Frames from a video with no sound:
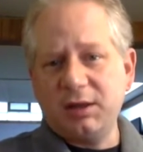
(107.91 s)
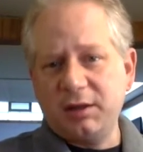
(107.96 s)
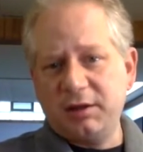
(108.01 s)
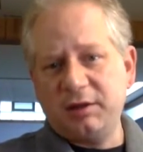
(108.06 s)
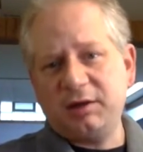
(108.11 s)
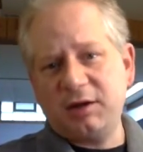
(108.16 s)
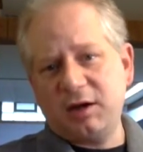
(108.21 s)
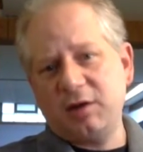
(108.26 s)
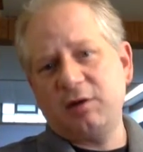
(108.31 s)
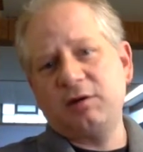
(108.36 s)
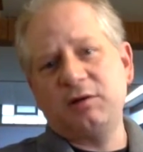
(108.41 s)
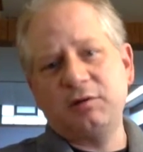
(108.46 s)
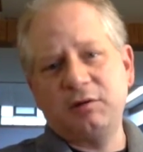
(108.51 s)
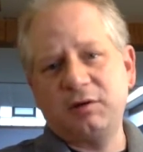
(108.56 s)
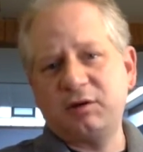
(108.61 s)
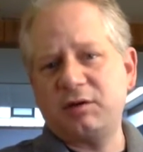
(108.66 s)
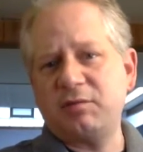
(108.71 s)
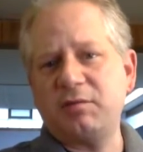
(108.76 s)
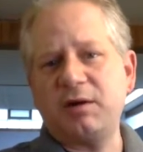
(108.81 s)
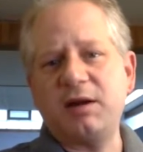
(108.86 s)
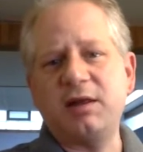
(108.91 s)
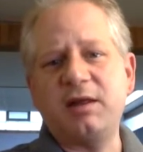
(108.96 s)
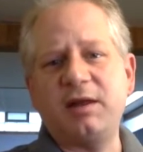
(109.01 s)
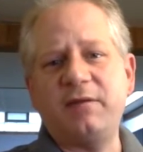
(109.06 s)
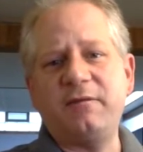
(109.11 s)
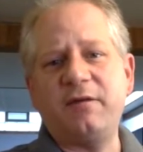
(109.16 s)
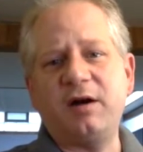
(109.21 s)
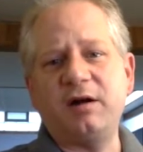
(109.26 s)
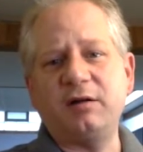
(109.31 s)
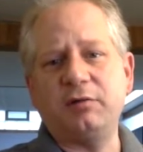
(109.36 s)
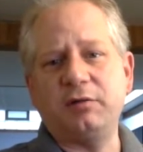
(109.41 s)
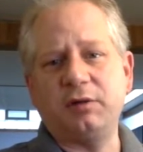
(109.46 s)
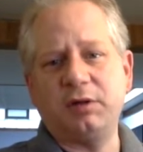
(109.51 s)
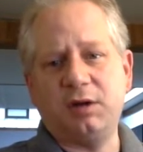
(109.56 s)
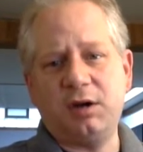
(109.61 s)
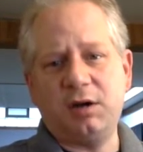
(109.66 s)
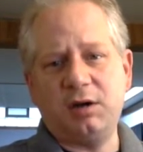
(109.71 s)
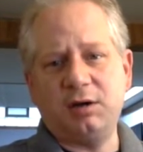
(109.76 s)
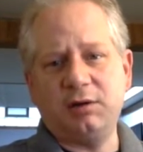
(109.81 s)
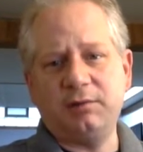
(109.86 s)
this character is somebody they follow
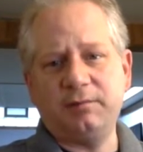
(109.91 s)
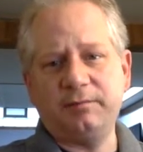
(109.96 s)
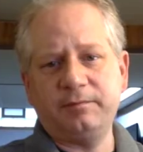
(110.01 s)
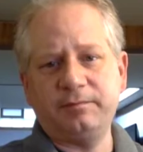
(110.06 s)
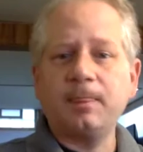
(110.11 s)
along.